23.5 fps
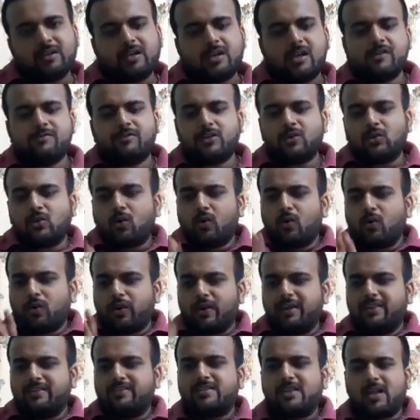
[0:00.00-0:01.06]
Even though
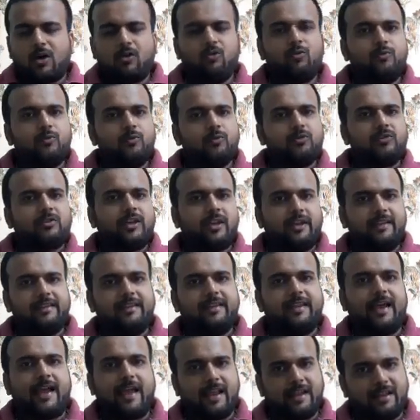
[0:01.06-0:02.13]
he is now put in
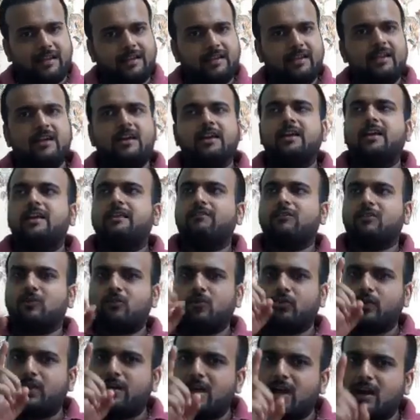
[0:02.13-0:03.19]
the hell, even
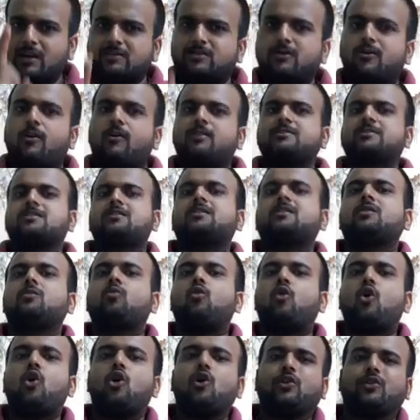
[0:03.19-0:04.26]
though he has lost the
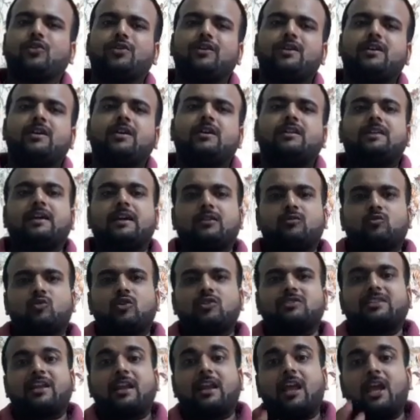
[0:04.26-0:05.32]
war that
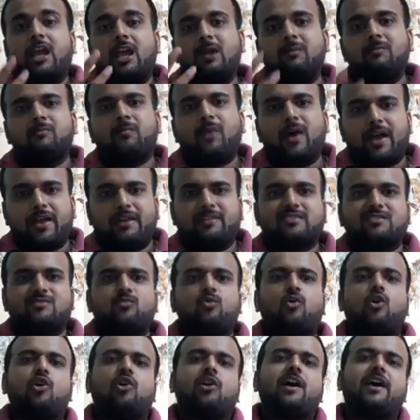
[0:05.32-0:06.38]
was an impious
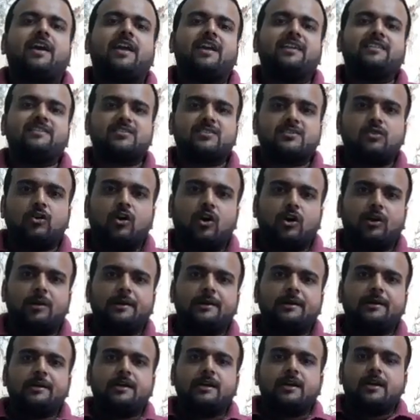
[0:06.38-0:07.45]
war against
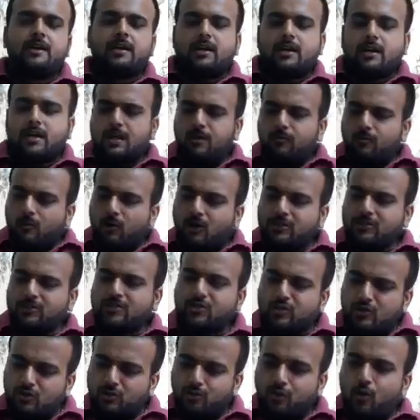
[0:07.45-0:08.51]
God, he wants
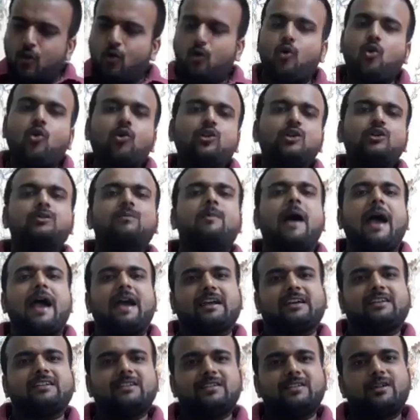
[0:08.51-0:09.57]
to hold
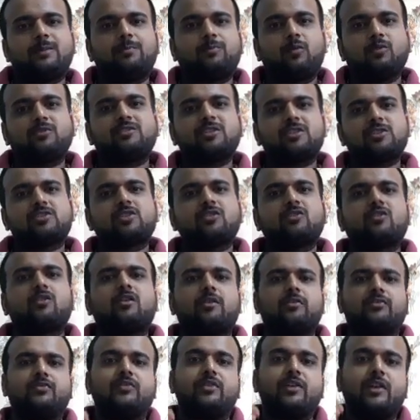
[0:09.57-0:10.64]
back the position
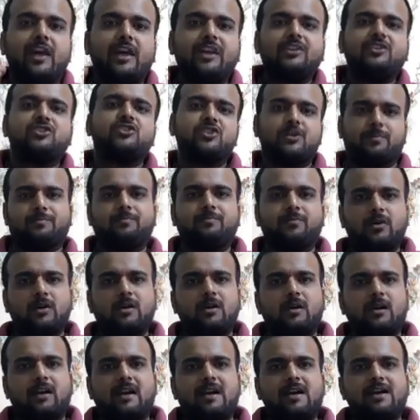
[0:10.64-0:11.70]
of kingship,
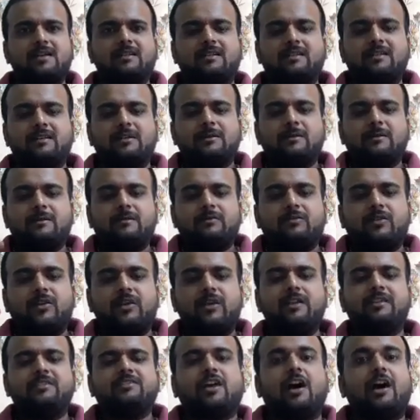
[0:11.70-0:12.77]
and
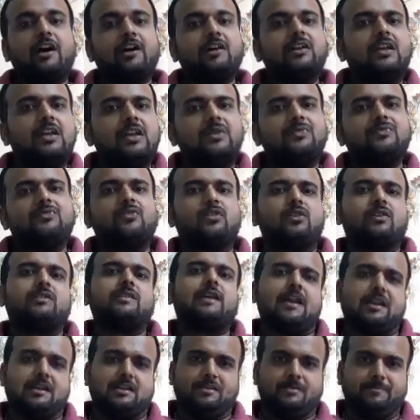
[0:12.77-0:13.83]
he is hungry for
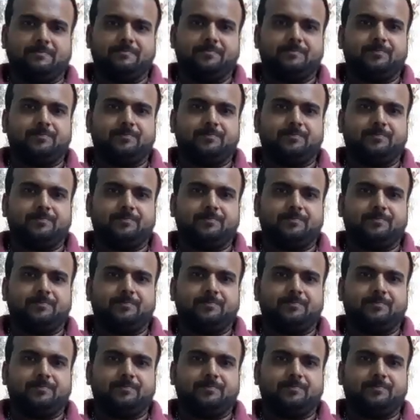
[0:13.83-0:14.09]
that.